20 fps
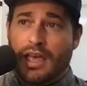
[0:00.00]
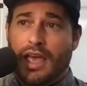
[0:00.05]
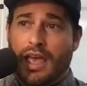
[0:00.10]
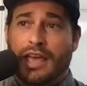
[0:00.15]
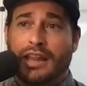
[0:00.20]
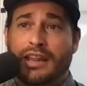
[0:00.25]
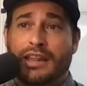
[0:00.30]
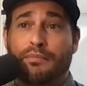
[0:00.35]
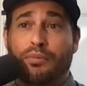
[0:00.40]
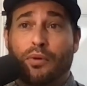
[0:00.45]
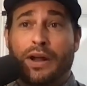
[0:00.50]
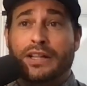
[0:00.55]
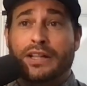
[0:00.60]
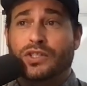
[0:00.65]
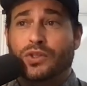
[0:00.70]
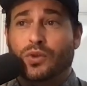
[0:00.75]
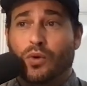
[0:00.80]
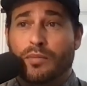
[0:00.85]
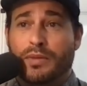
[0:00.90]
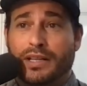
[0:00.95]
And in
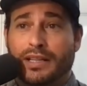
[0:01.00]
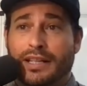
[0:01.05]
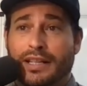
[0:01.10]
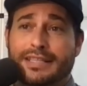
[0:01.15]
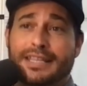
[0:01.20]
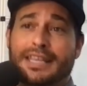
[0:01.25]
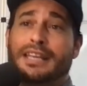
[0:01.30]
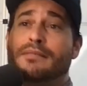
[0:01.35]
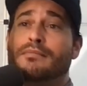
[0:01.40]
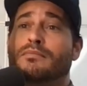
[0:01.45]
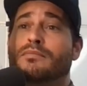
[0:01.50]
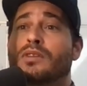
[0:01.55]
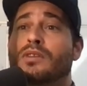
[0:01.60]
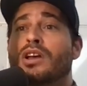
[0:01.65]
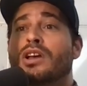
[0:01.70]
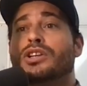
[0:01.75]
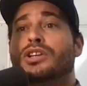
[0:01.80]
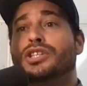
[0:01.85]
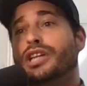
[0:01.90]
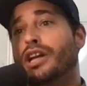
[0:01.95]
brainstorming, the team
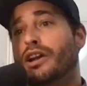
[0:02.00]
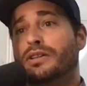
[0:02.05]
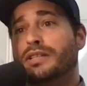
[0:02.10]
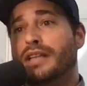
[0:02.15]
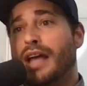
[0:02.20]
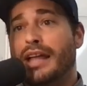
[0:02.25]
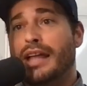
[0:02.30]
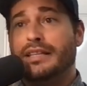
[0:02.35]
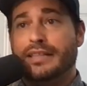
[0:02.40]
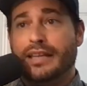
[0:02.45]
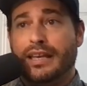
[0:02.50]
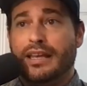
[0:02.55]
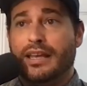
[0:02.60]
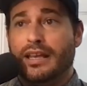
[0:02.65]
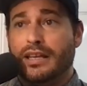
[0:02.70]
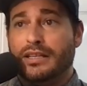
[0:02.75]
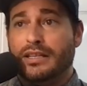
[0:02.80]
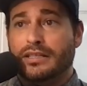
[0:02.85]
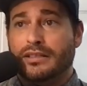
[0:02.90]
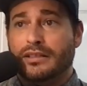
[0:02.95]
shares
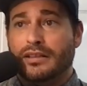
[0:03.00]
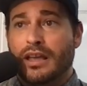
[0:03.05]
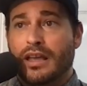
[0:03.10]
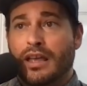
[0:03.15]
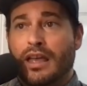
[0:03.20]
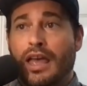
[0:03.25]
ideas,